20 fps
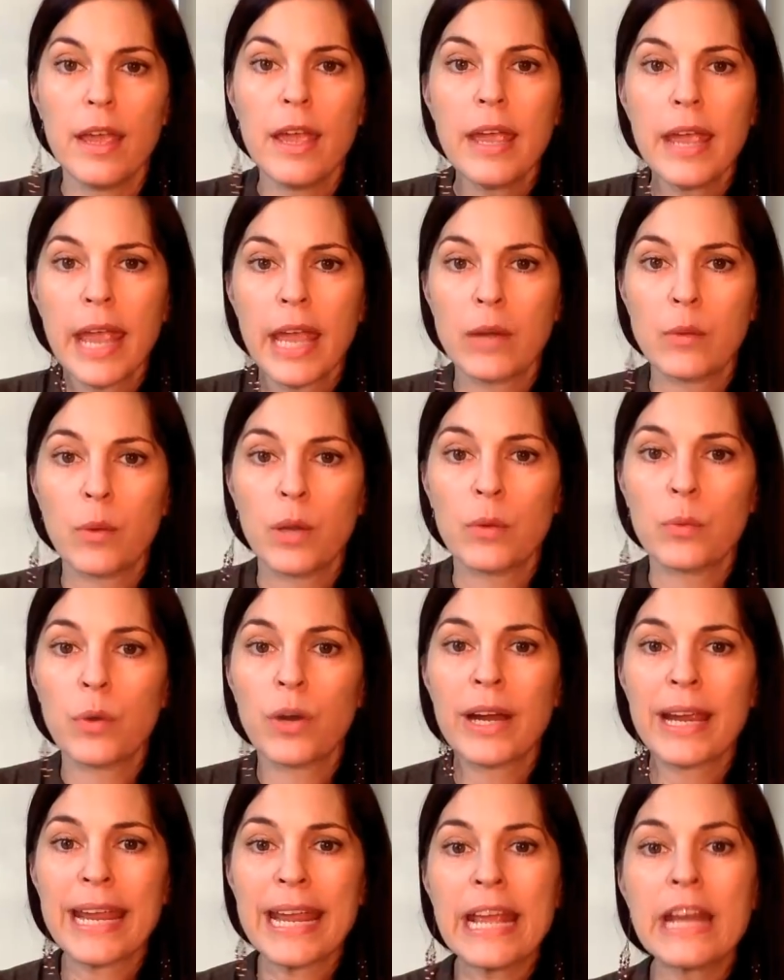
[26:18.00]
And when
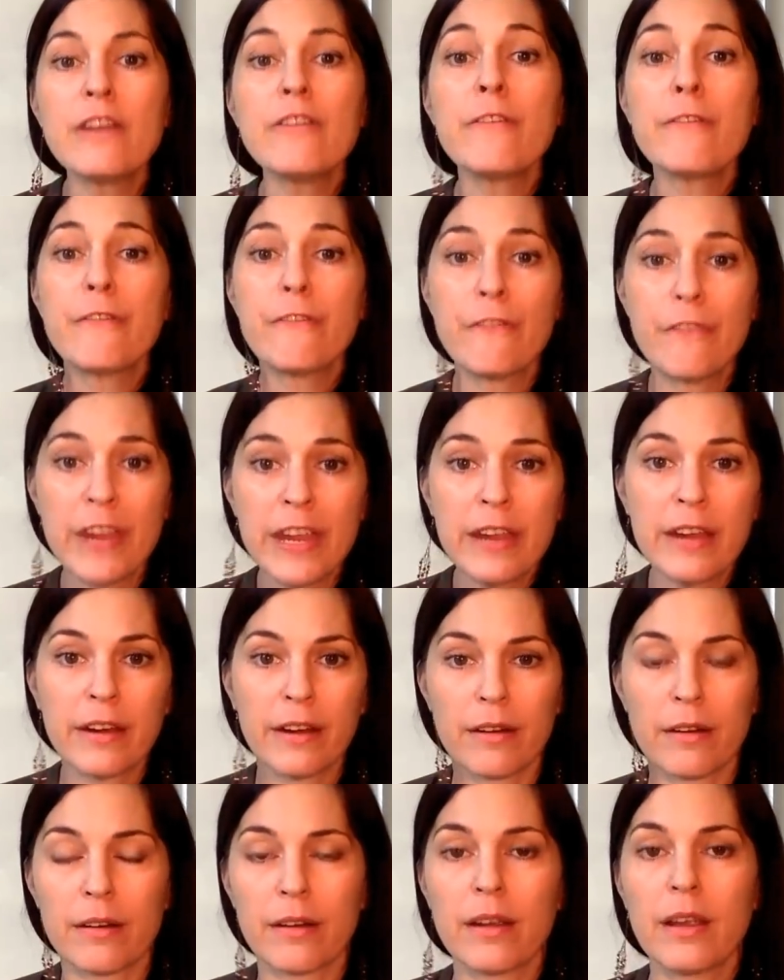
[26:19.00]
we're in
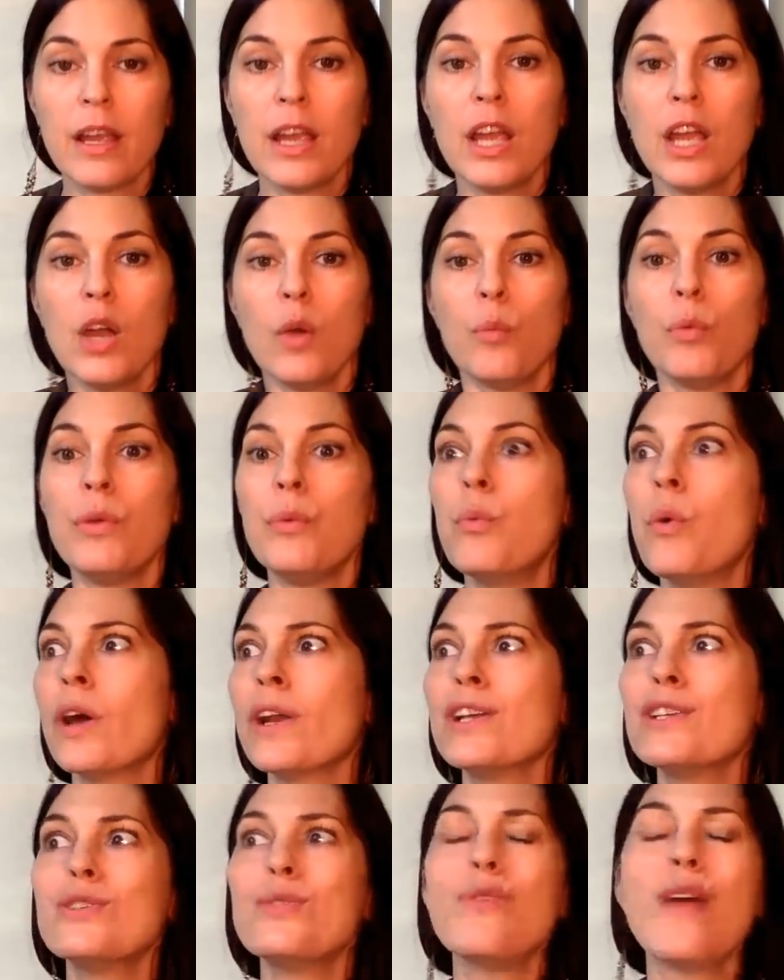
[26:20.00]
fear, we want
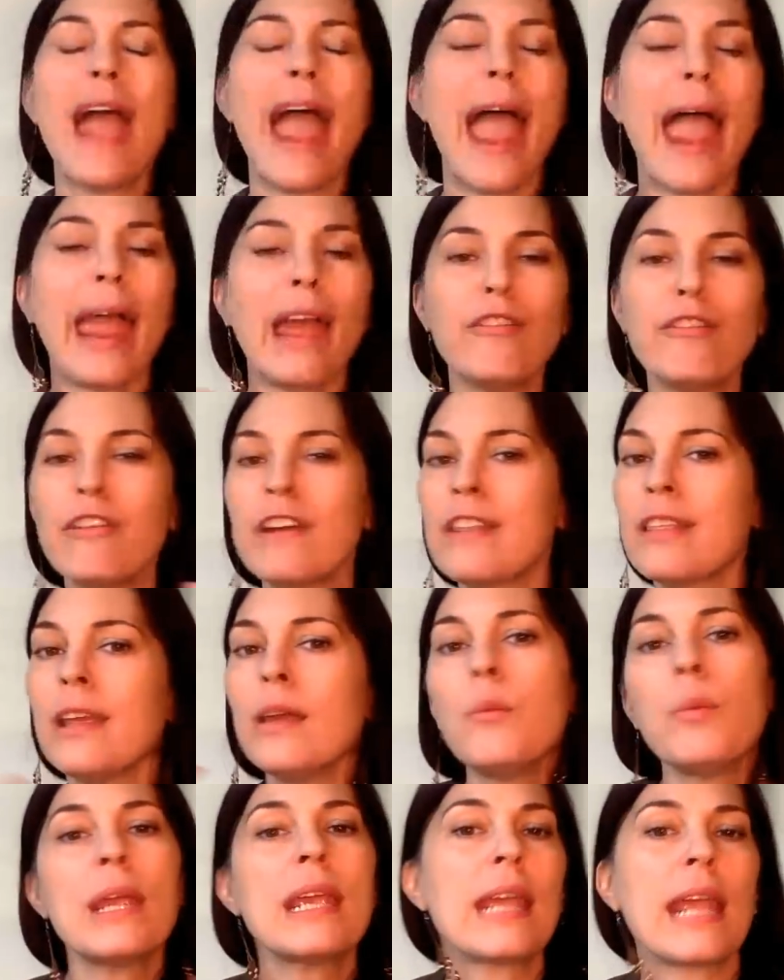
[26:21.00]
to do everything
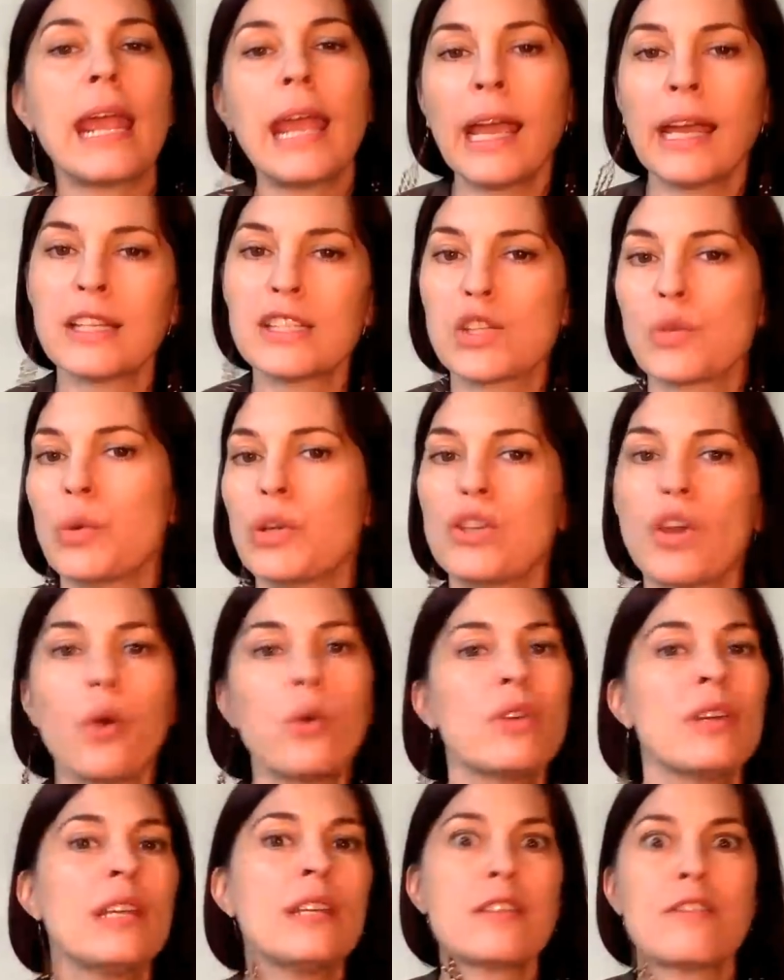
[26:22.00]
we can so we
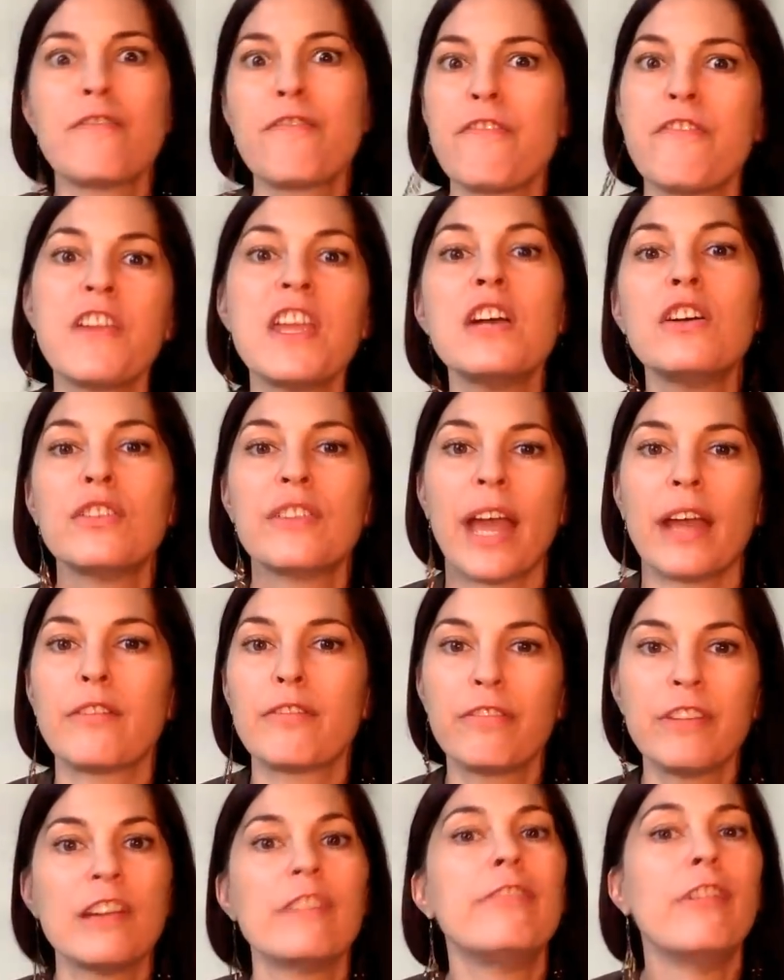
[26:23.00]
don't need to feel that
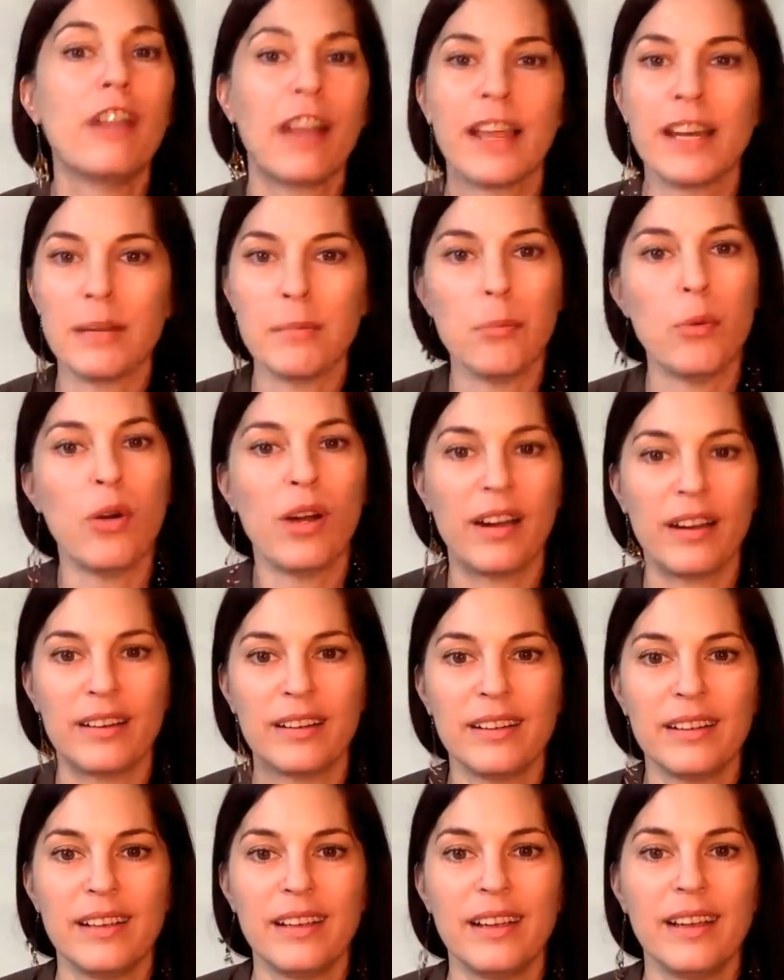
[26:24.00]
fearful anymore.
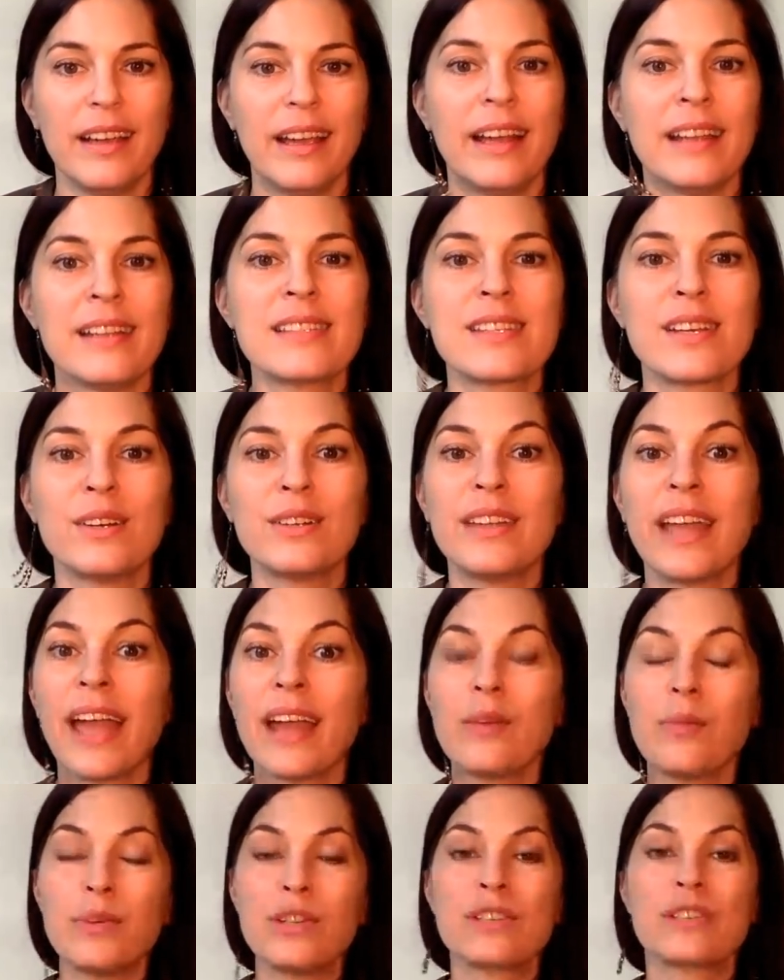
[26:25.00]
And so
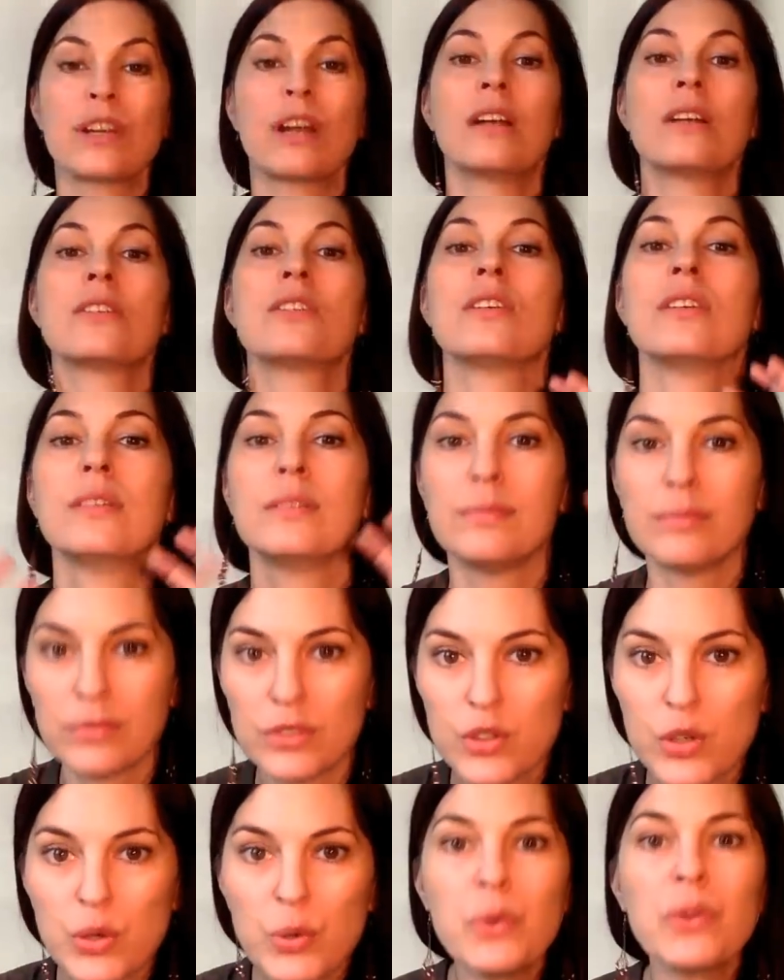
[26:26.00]
then we start to
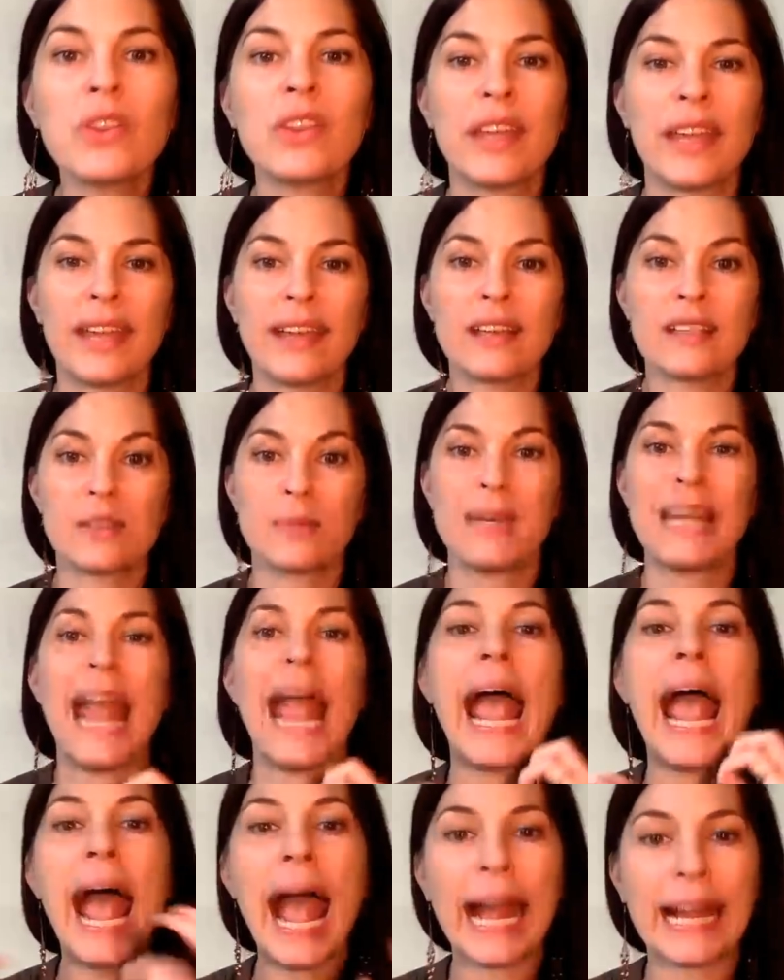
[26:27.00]
do things, we
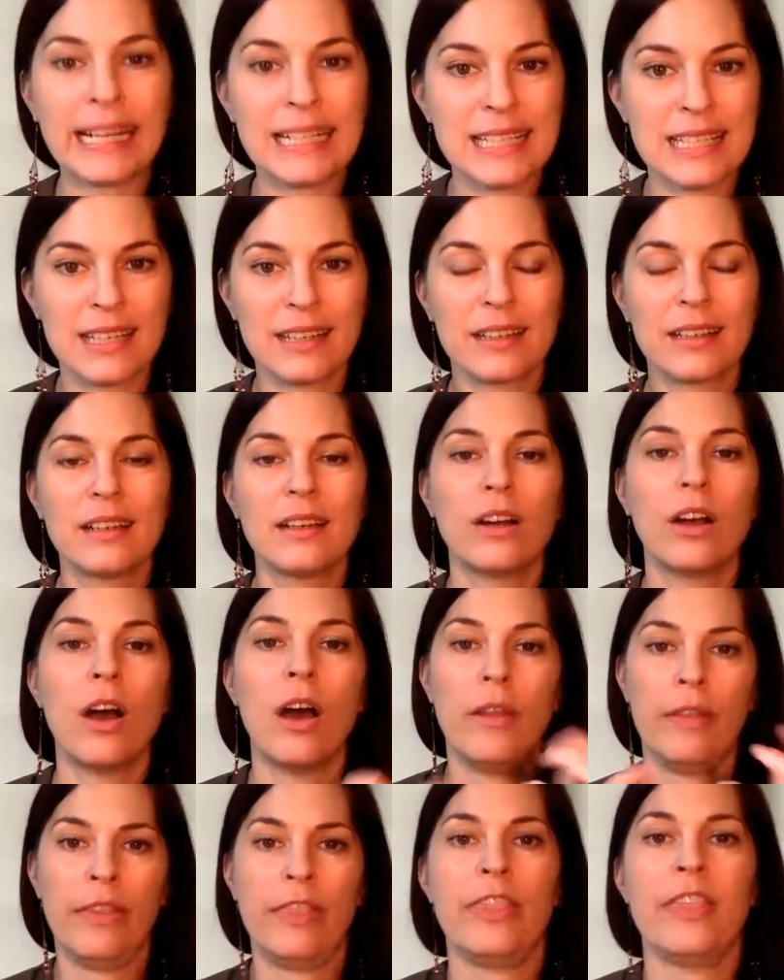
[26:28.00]
act
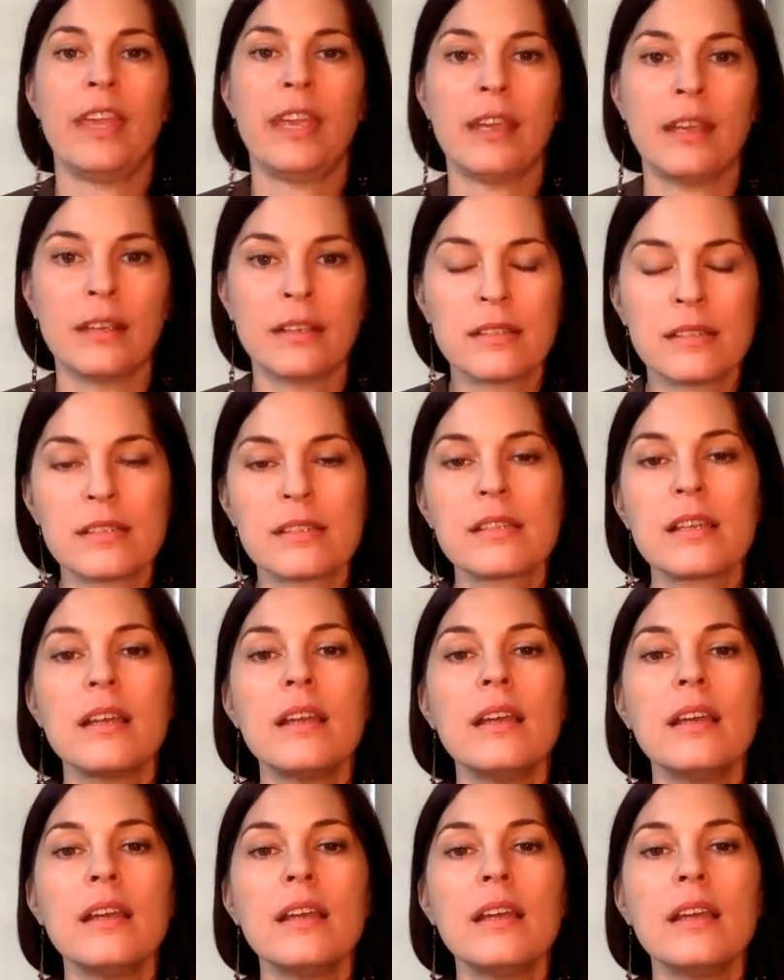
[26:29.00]
on things